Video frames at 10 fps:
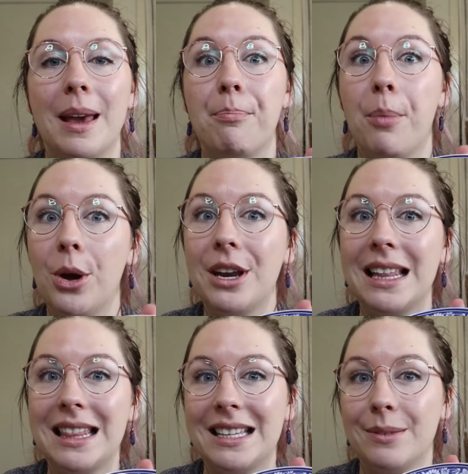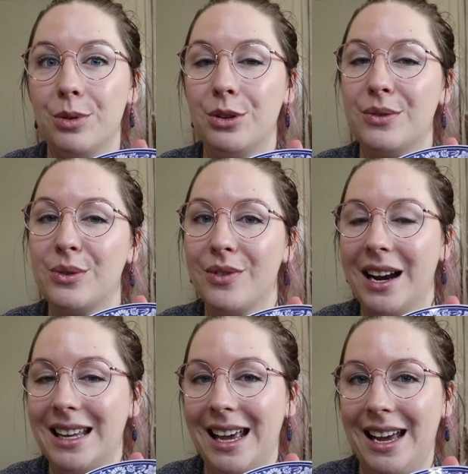me burning this beautiful
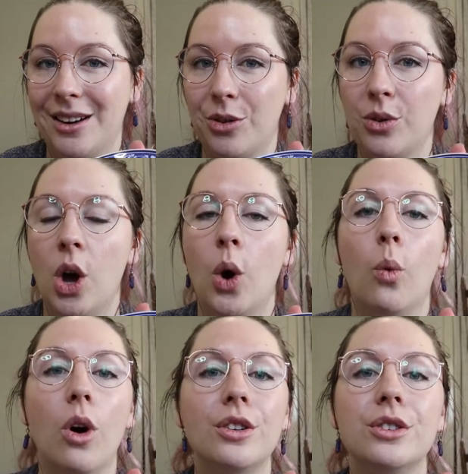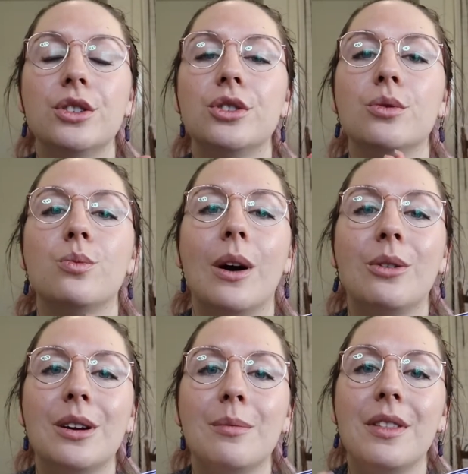red candle was to
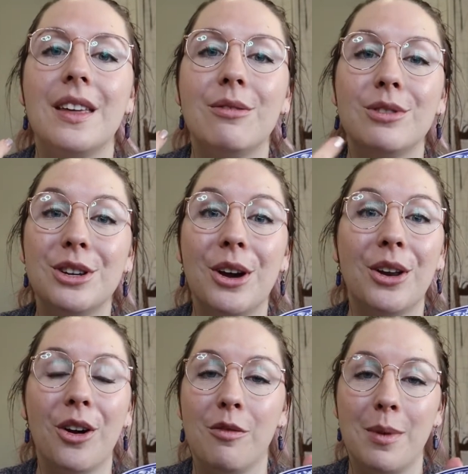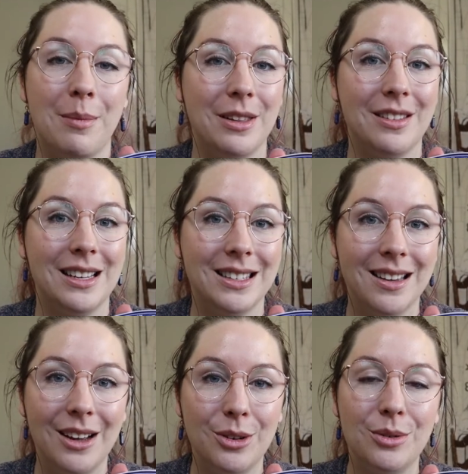welcome the return of my monthly
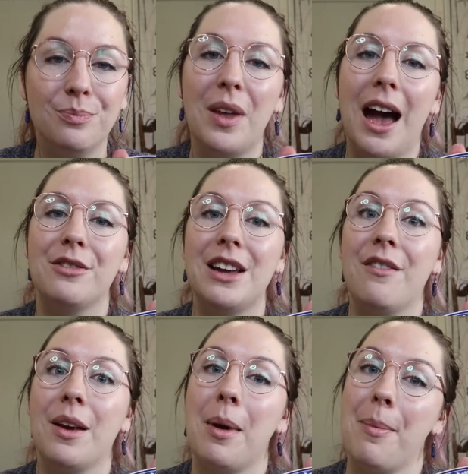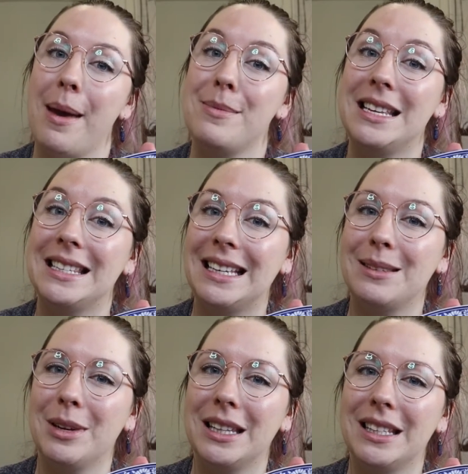cycle after having my baby
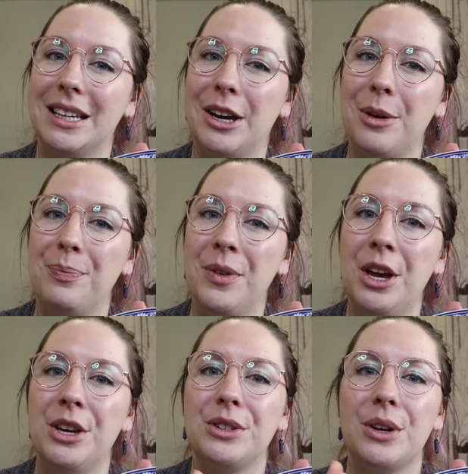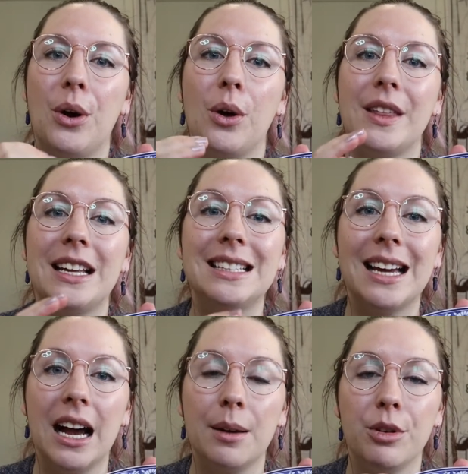six months ago. So on the
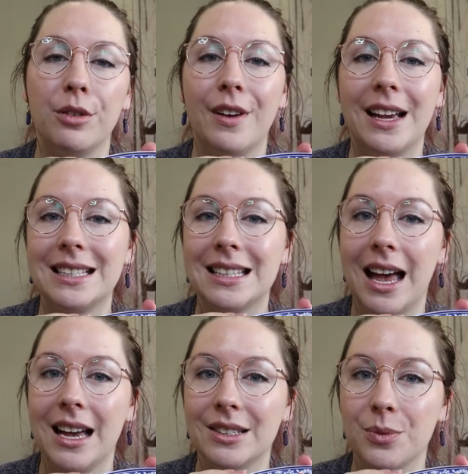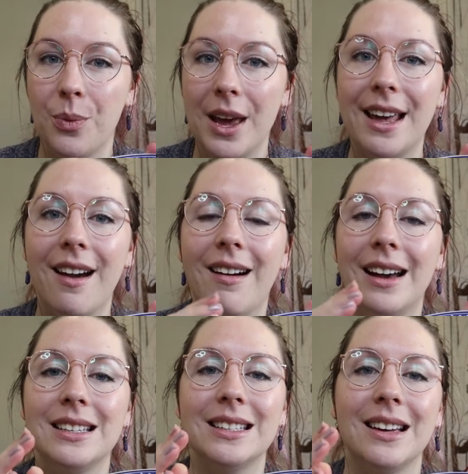dark moon phase last week,
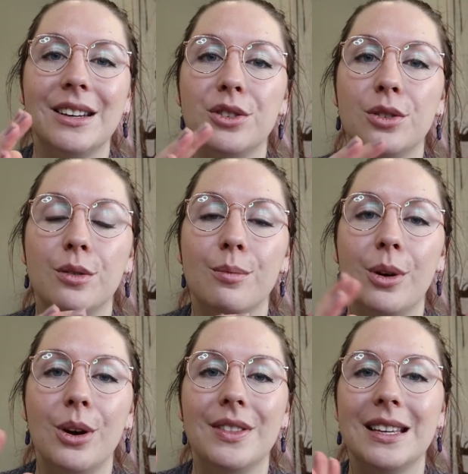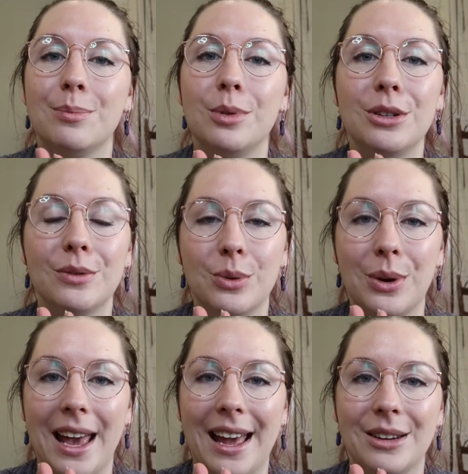I decided to burn this beautiful
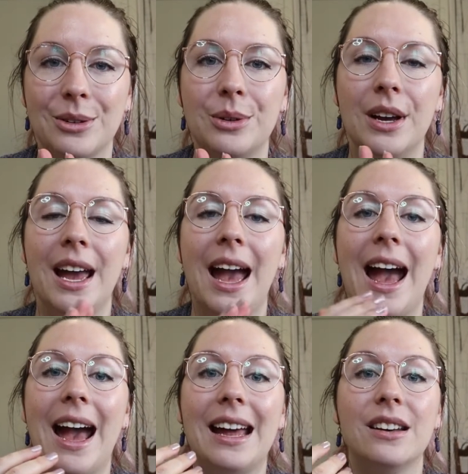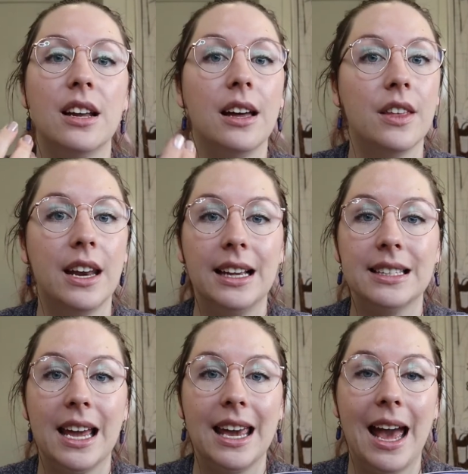candle and the
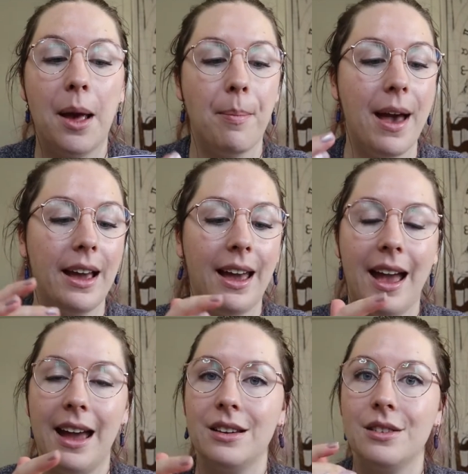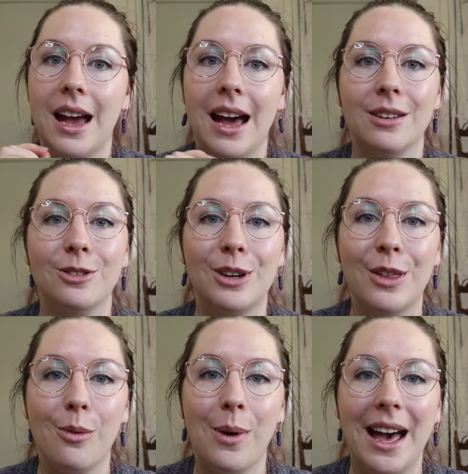next day came back and had a look
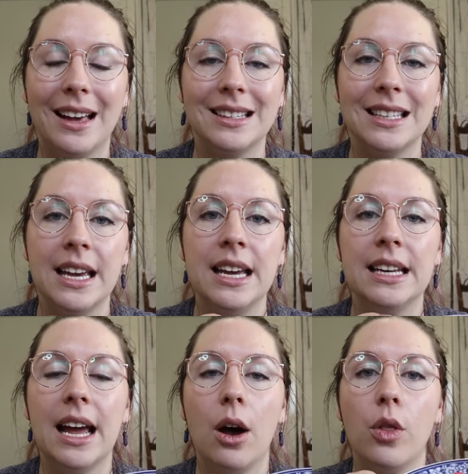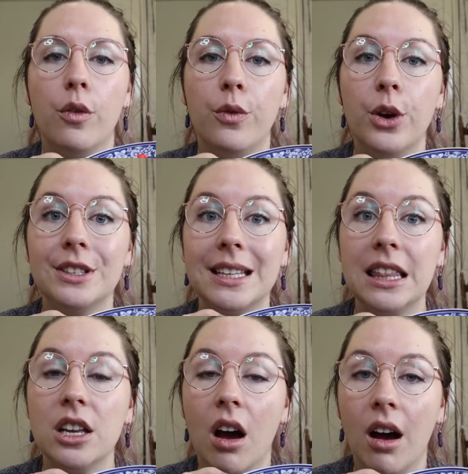at the wax. Now, the first
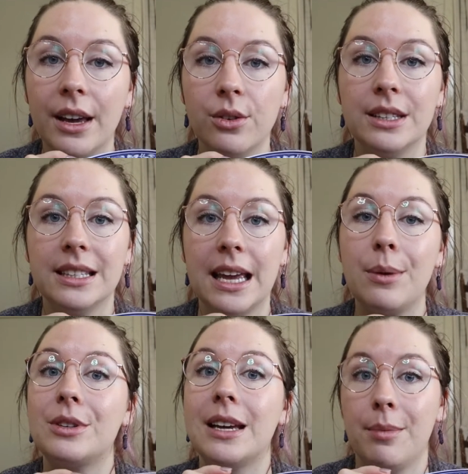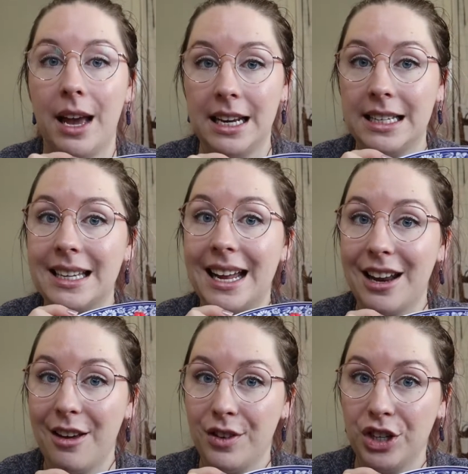thing that I could see was a penis and
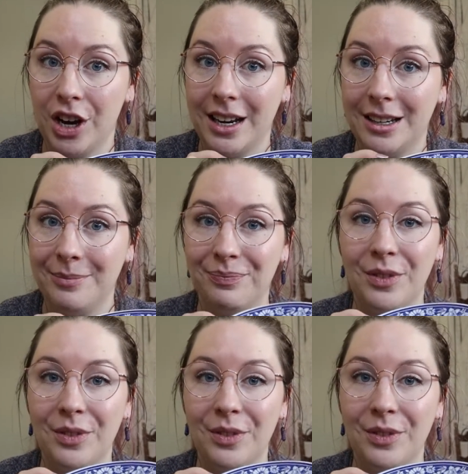a vagina.